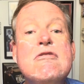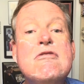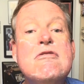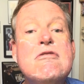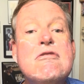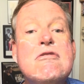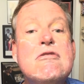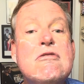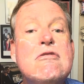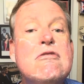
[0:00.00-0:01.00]

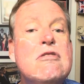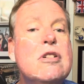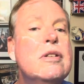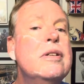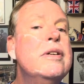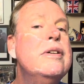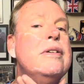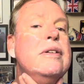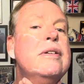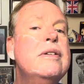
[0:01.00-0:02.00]

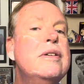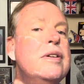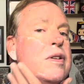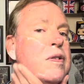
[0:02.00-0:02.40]
No one is speaking in this clip.